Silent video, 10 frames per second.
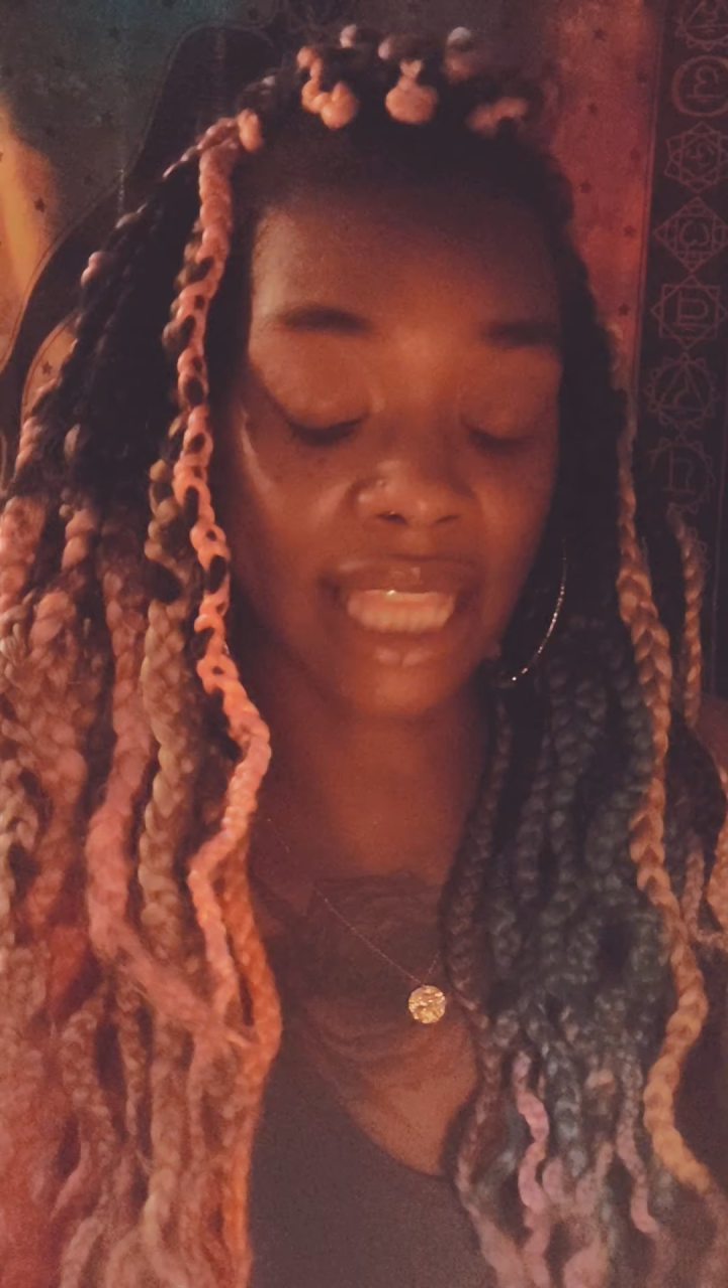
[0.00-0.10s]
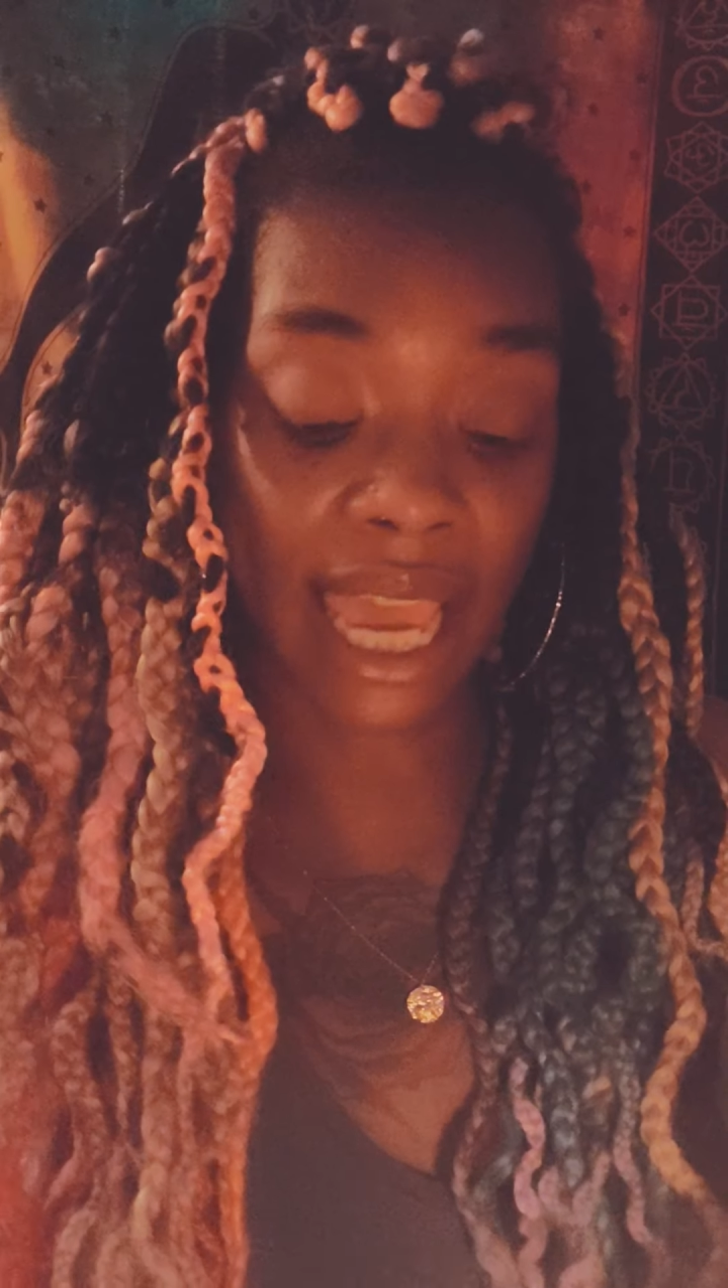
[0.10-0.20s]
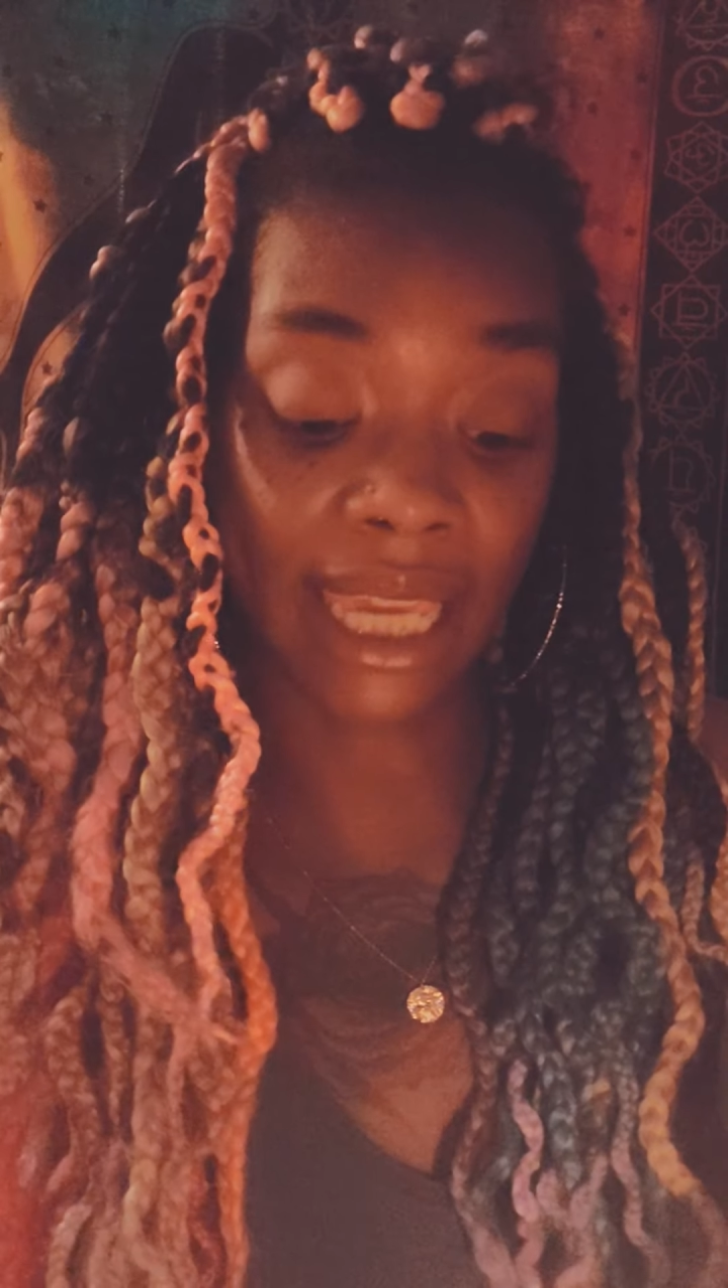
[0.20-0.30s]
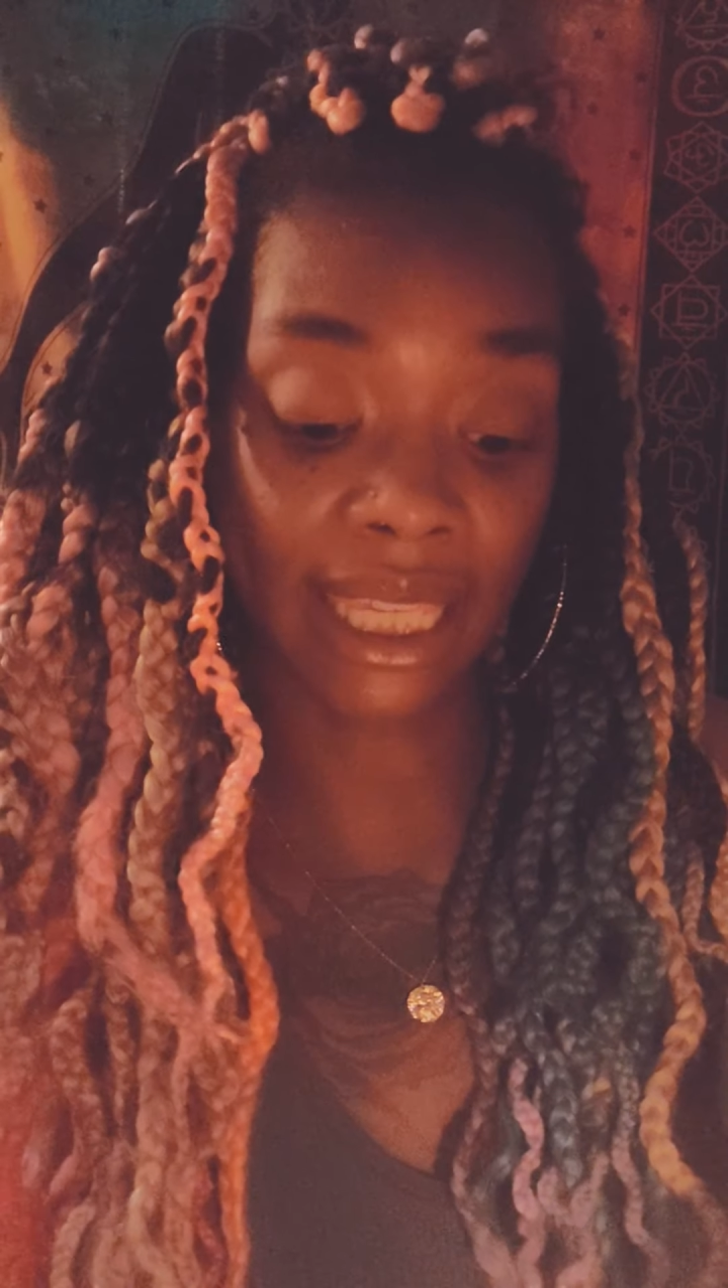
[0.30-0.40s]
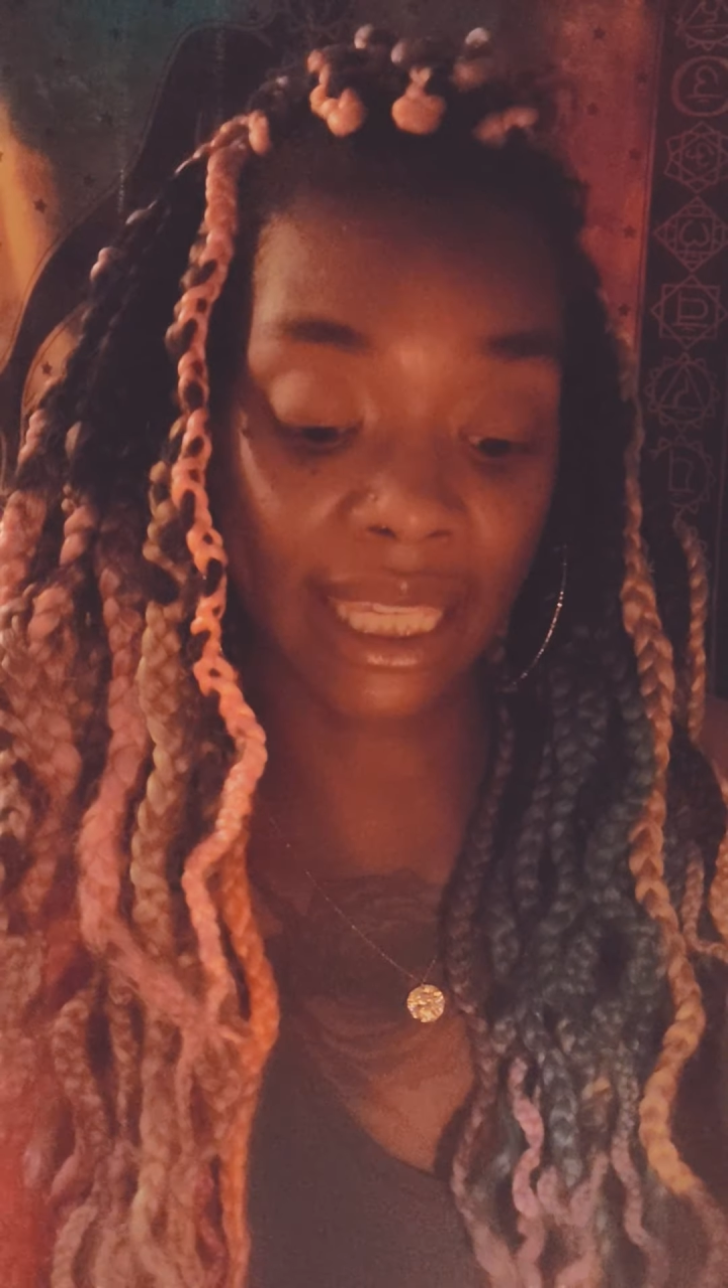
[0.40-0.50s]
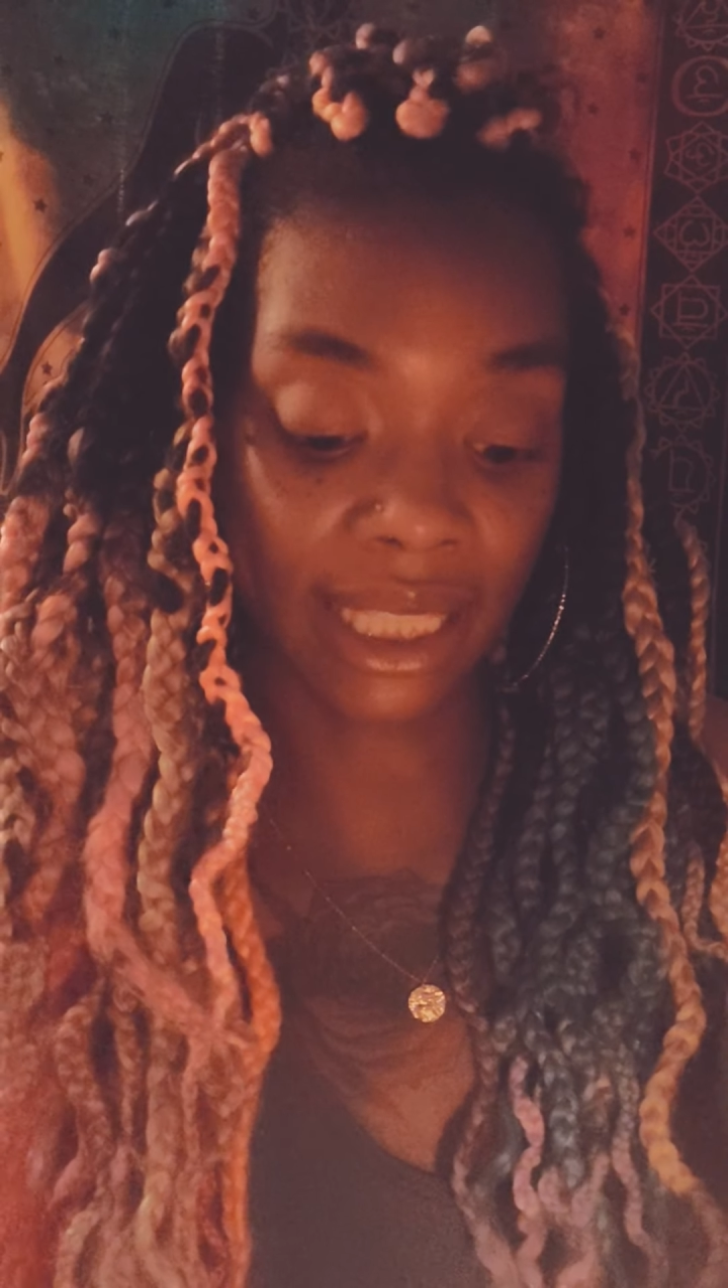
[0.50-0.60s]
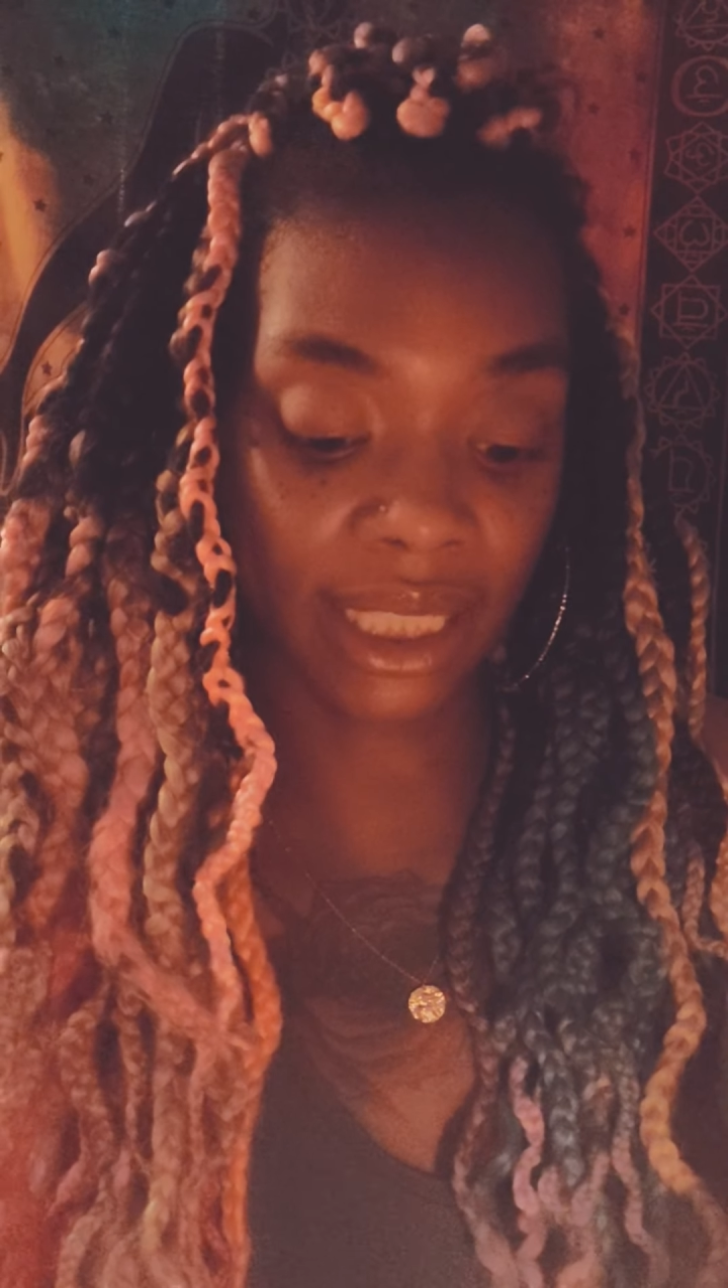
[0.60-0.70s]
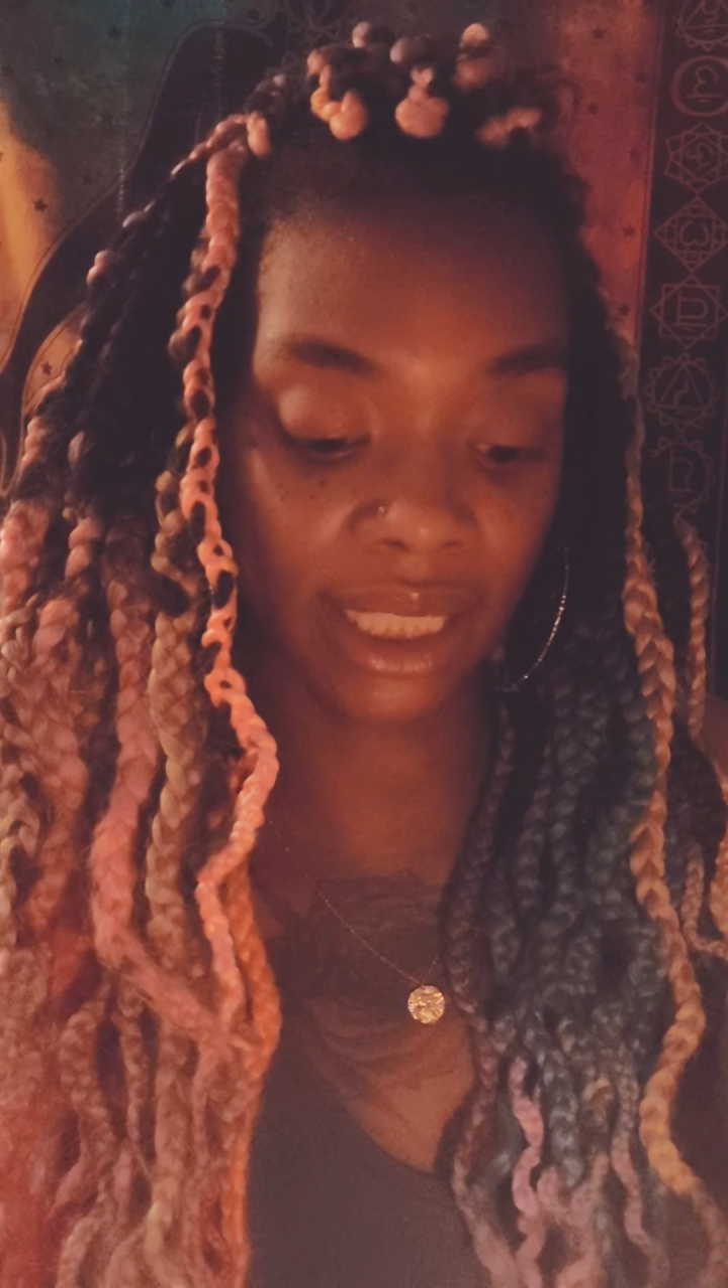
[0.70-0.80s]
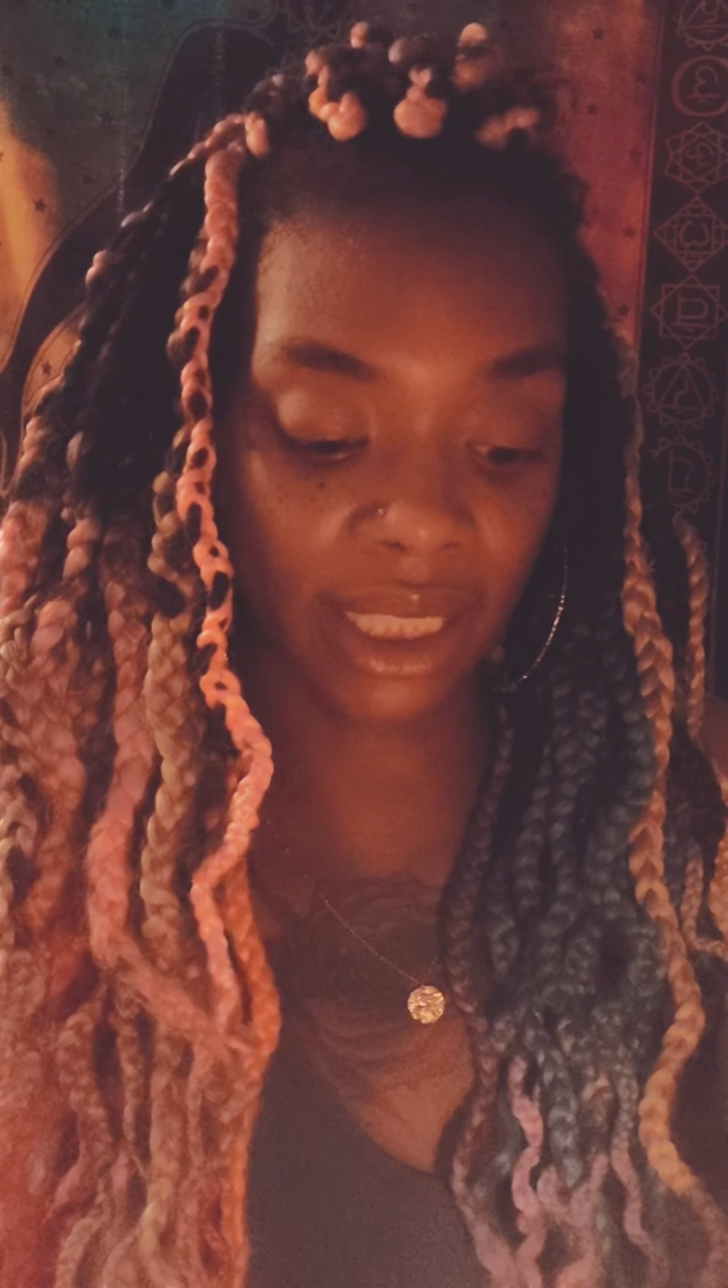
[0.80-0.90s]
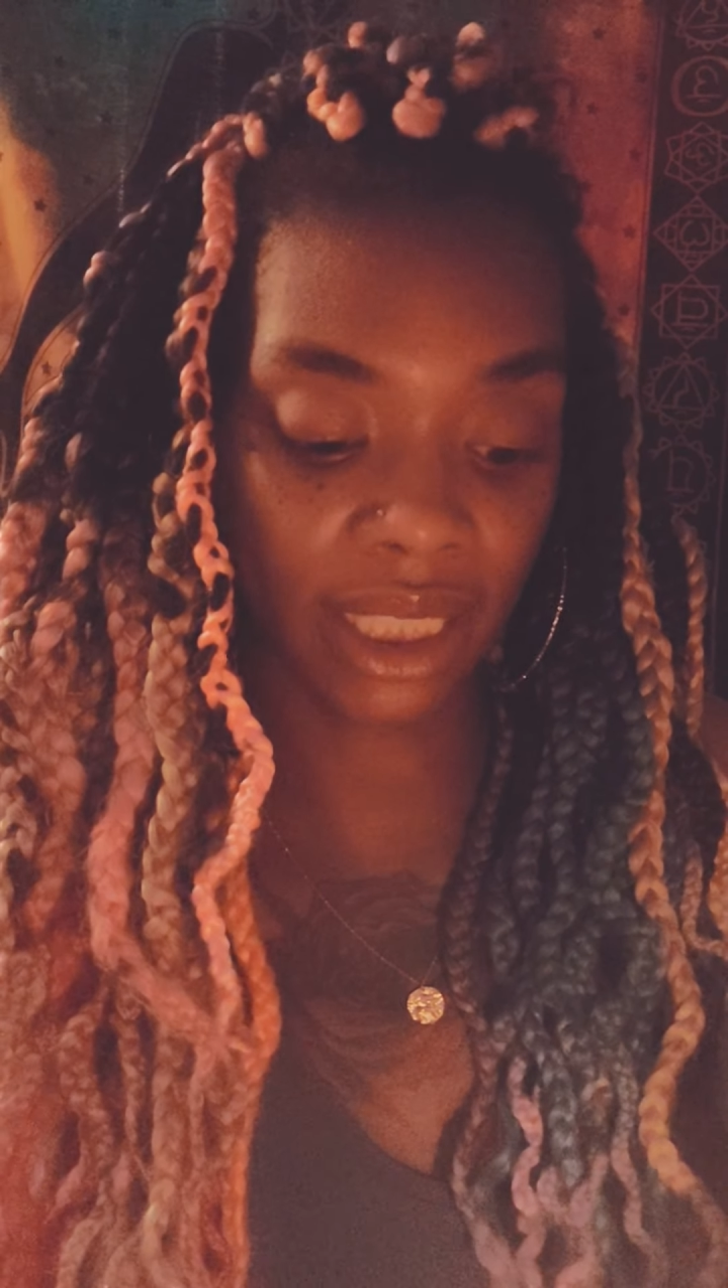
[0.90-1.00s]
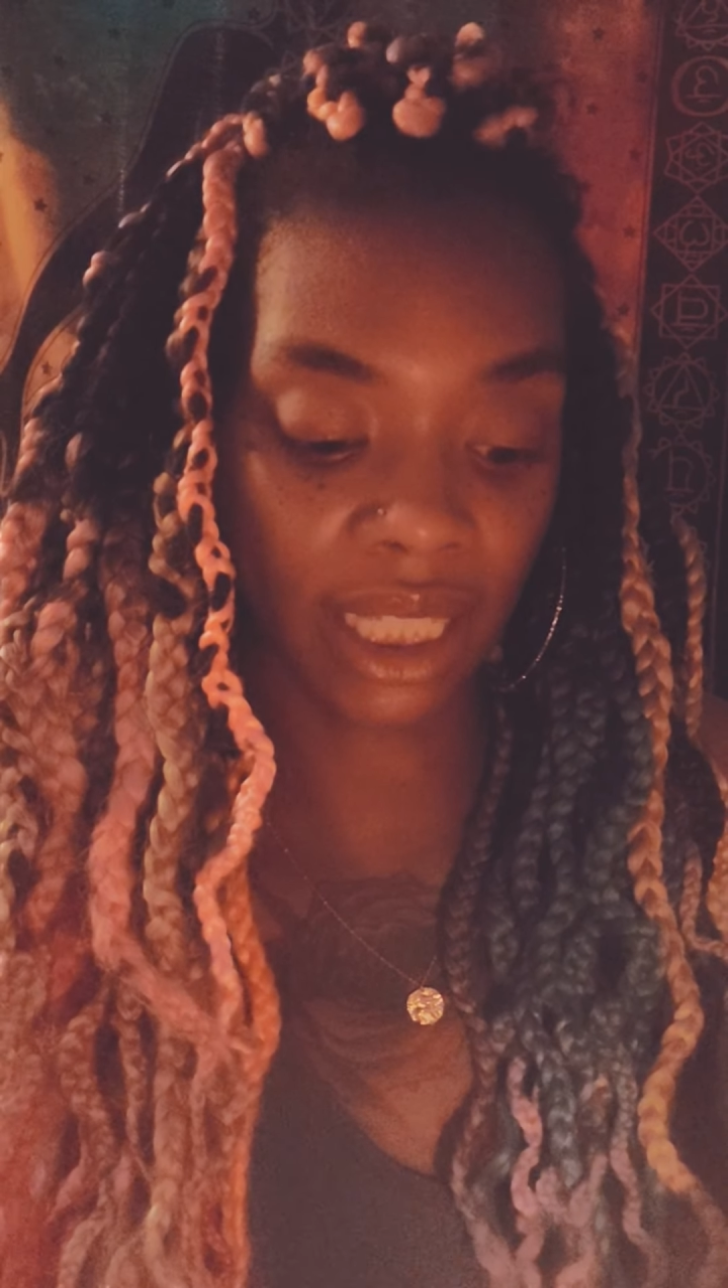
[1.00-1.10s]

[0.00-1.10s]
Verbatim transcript: a healing